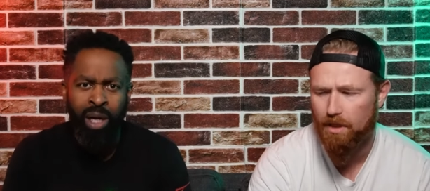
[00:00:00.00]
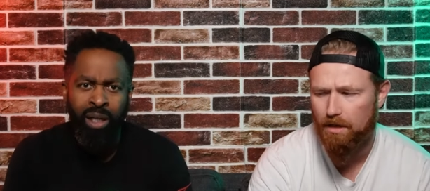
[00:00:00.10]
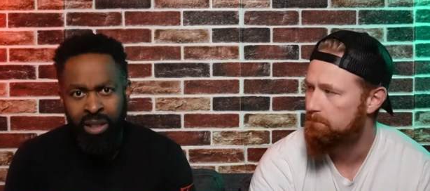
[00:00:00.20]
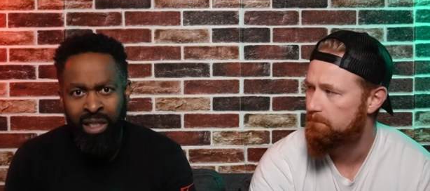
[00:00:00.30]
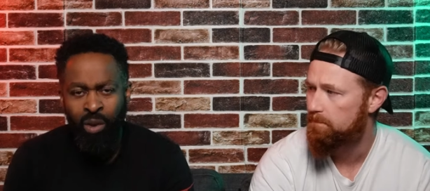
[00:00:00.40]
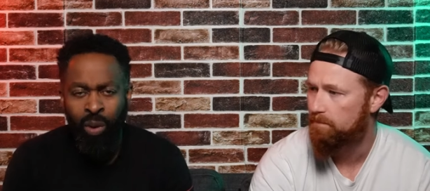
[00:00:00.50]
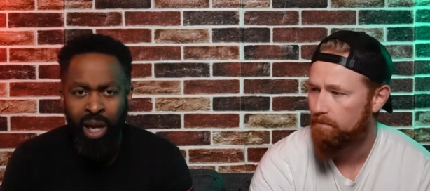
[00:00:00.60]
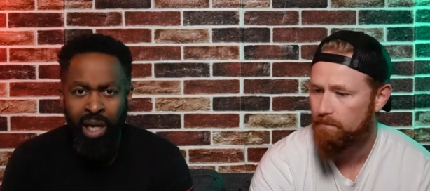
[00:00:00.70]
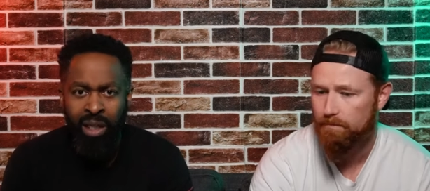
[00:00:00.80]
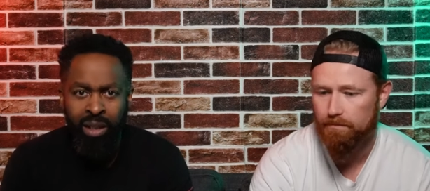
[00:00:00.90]
Speaker 1: right? That's
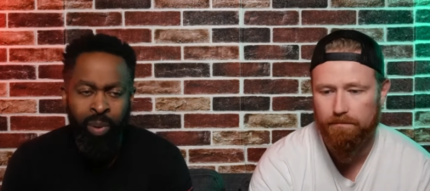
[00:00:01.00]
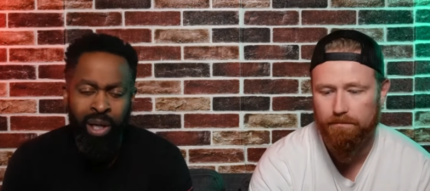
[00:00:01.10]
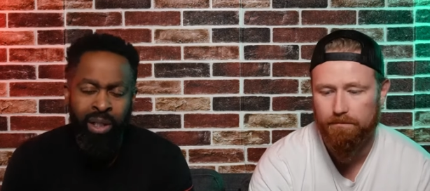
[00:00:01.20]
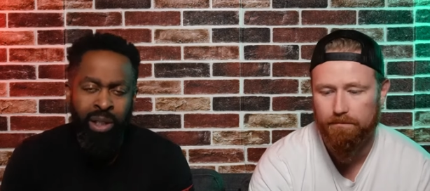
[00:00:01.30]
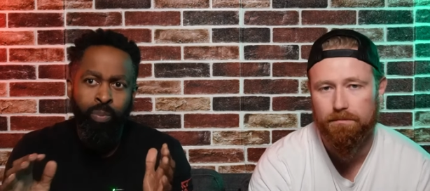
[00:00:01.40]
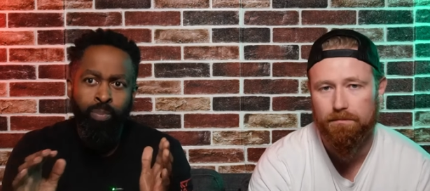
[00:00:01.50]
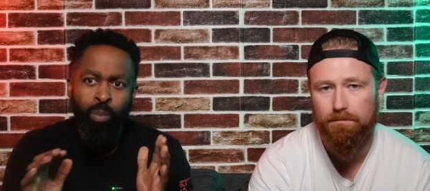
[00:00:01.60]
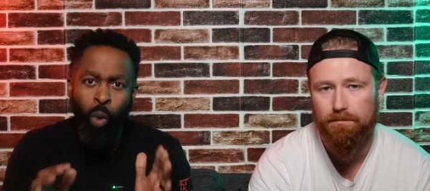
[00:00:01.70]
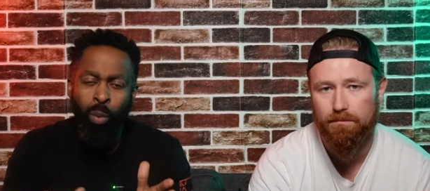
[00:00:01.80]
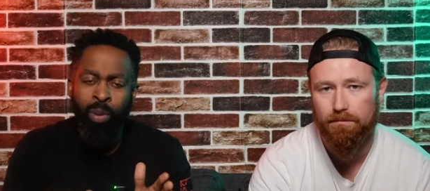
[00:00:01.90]
okay. But
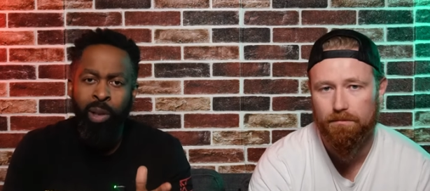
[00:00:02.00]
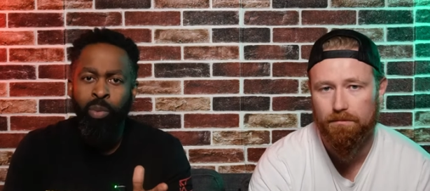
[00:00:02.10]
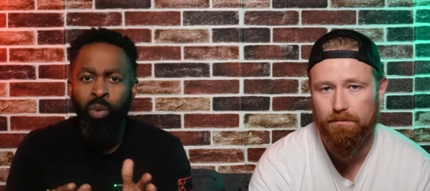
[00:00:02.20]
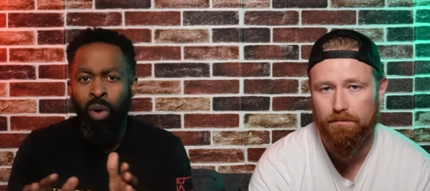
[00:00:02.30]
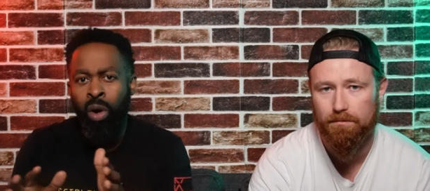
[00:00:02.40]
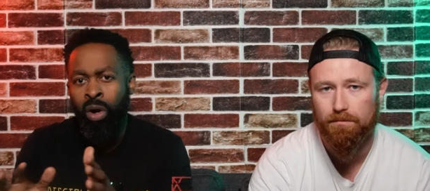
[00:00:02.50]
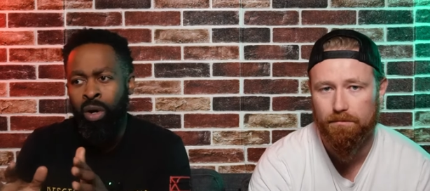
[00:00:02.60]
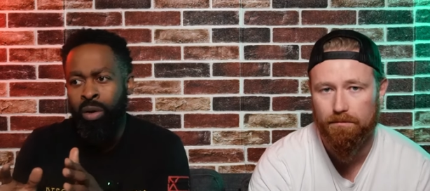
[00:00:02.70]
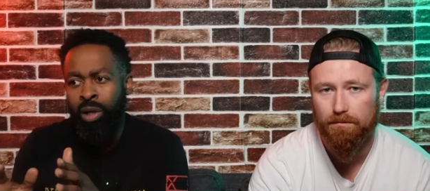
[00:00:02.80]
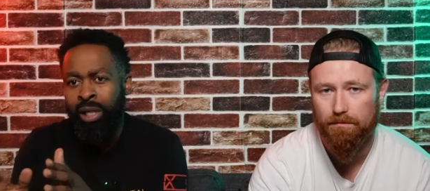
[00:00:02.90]
more people
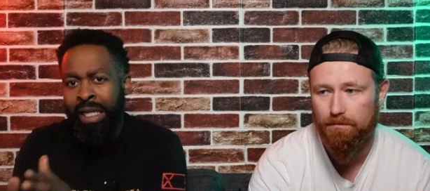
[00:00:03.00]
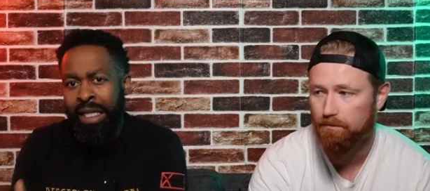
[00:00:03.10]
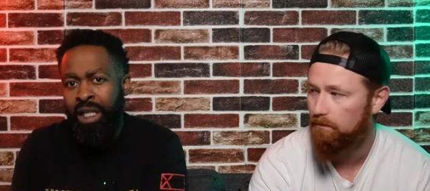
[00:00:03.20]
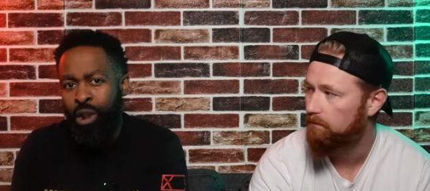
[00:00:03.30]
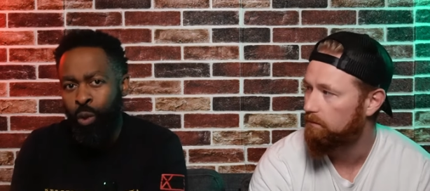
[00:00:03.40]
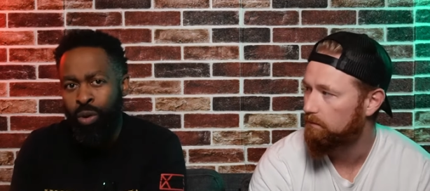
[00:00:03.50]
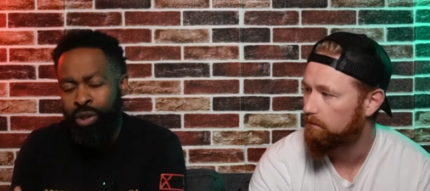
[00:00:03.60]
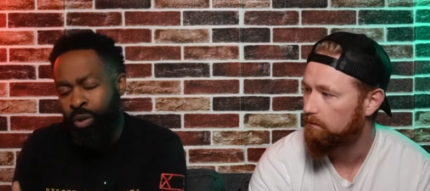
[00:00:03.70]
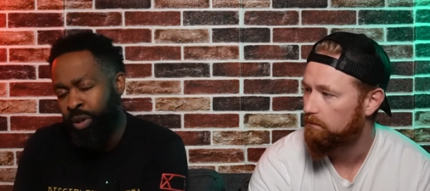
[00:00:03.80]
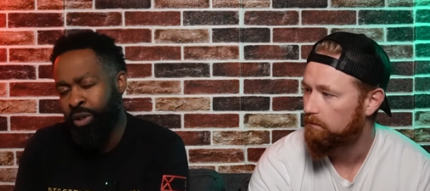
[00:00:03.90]
are leaning towards
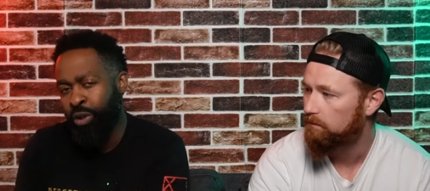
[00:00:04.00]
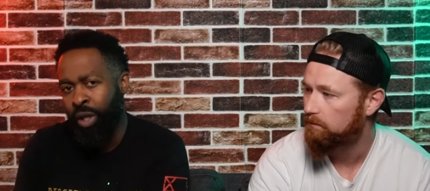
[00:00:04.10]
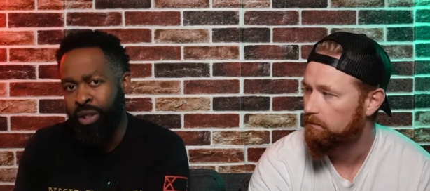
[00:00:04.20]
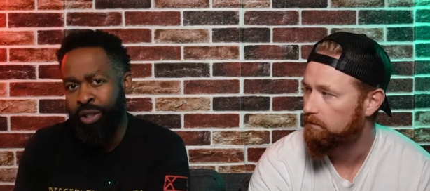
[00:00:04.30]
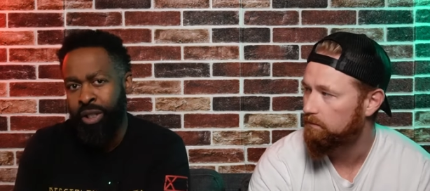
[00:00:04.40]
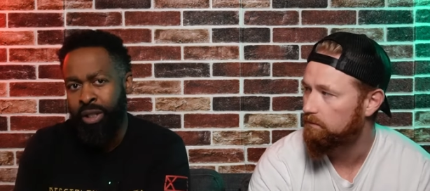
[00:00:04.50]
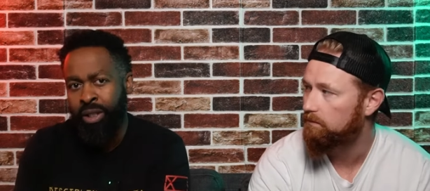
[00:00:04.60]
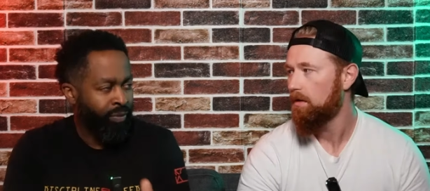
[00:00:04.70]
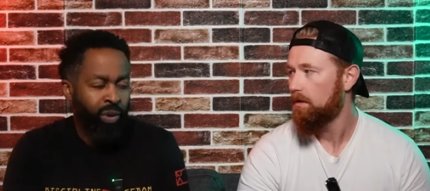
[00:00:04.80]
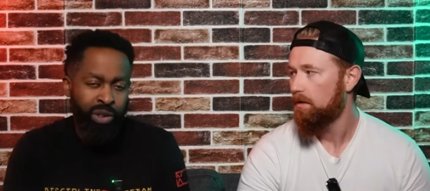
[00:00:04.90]
new construction
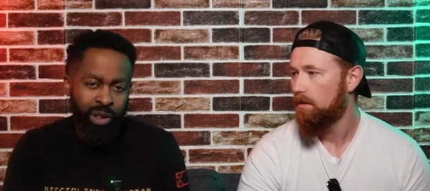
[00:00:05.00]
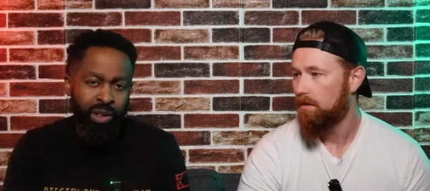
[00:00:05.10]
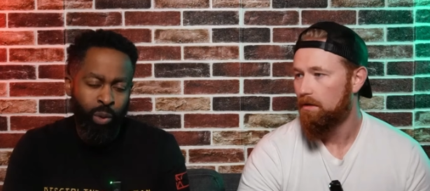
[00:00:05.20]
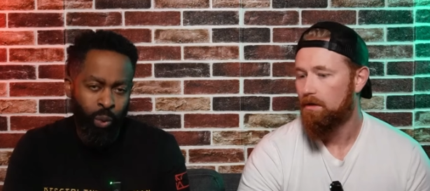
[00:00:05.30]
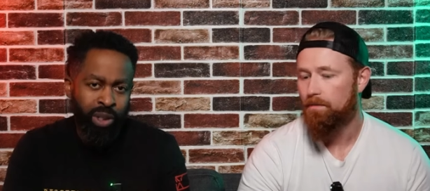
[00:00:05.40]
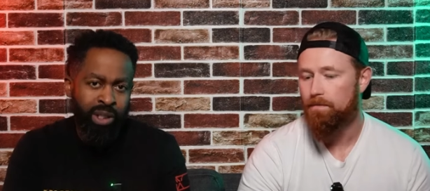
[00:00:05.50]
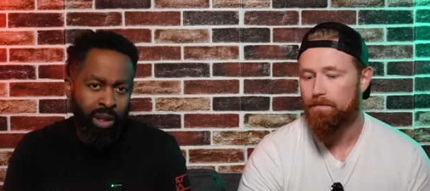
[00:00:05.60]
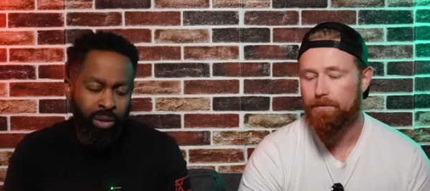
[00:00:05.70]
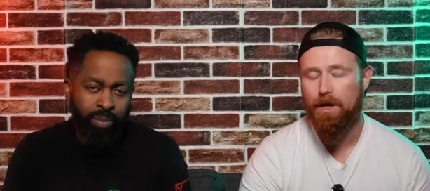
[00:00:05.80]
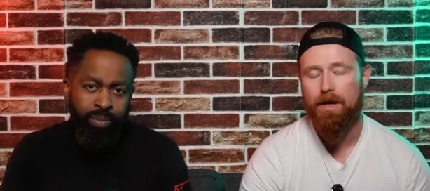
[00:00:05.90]
versus
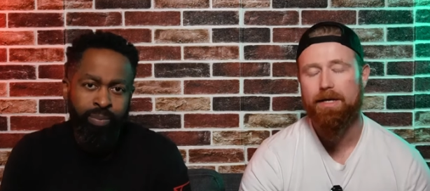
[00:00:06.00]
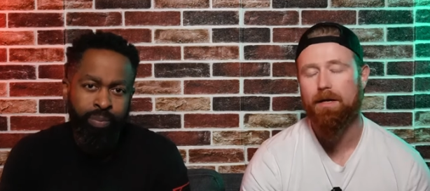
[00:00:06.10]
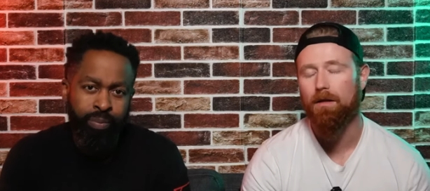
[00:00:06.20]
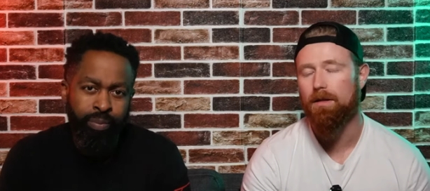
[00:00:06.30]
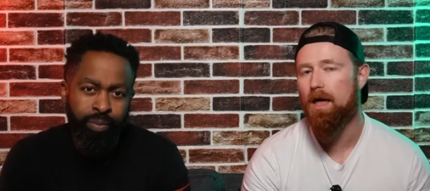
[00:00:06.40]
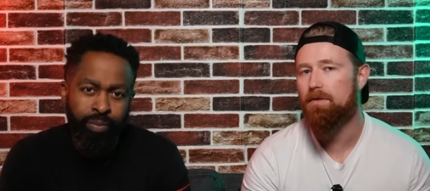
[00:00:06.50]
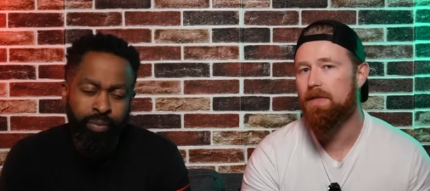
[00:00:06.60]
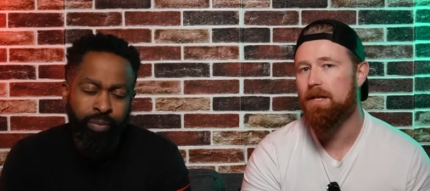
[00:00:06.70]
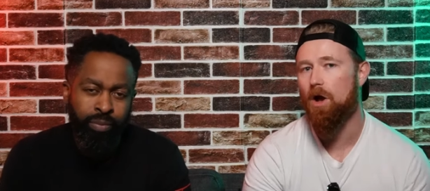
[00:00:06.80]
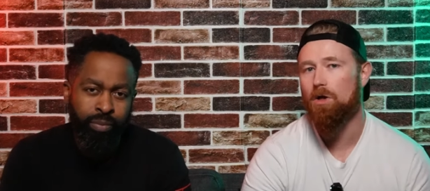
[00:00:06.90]
resale.
Speaker 2: Yeah, and a lot of
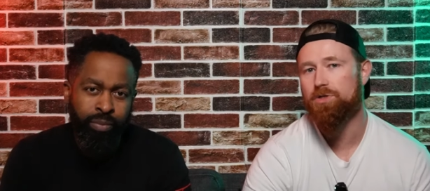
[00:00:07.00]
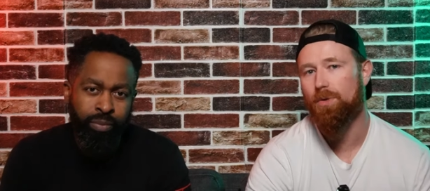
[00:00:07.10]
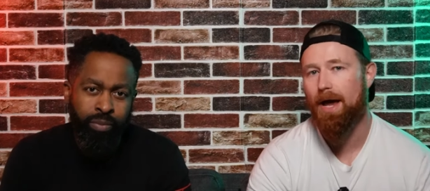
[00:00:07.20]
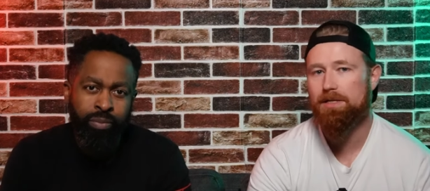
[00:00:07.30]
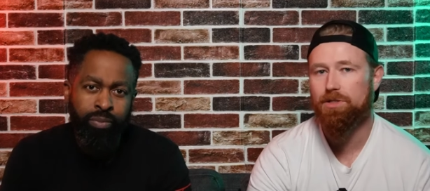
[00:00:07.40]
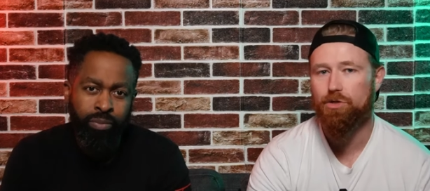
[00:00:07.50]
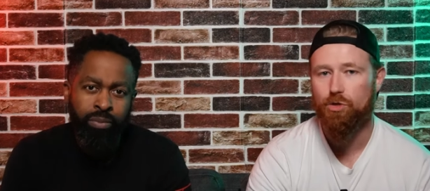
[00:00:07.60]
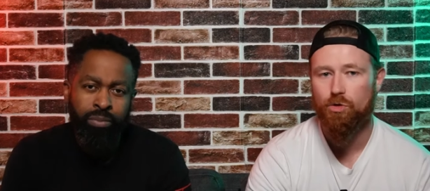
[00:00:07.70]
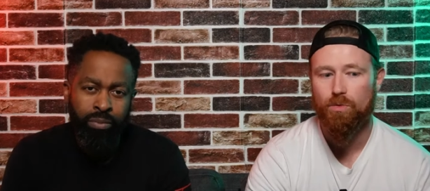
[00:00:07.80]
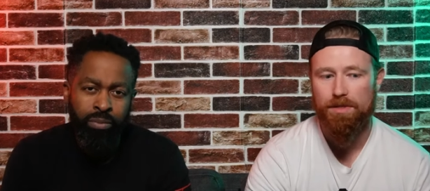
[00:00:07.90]
that also has to
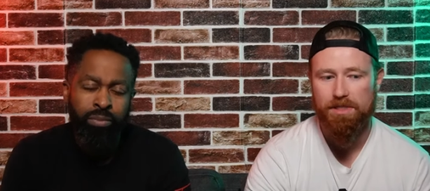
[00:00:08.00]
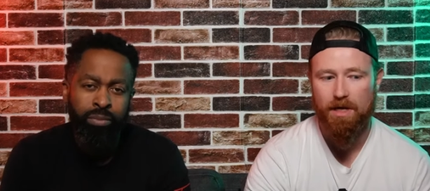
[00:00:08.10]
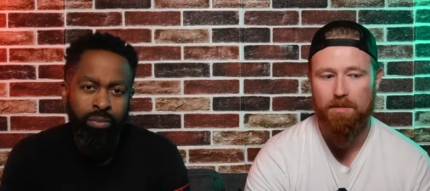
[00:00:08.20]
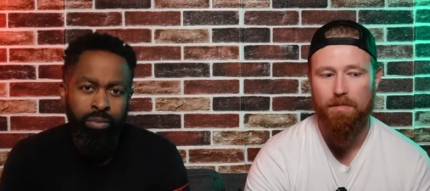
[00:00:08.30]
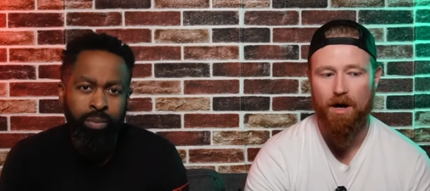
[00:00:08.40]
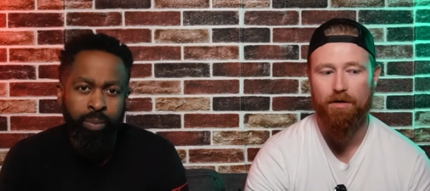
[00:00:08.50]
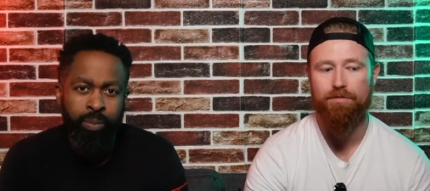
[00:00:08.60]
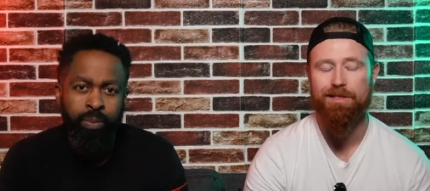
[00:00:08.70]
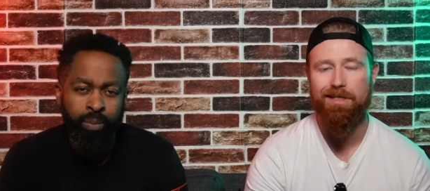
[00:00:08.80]
do with some of the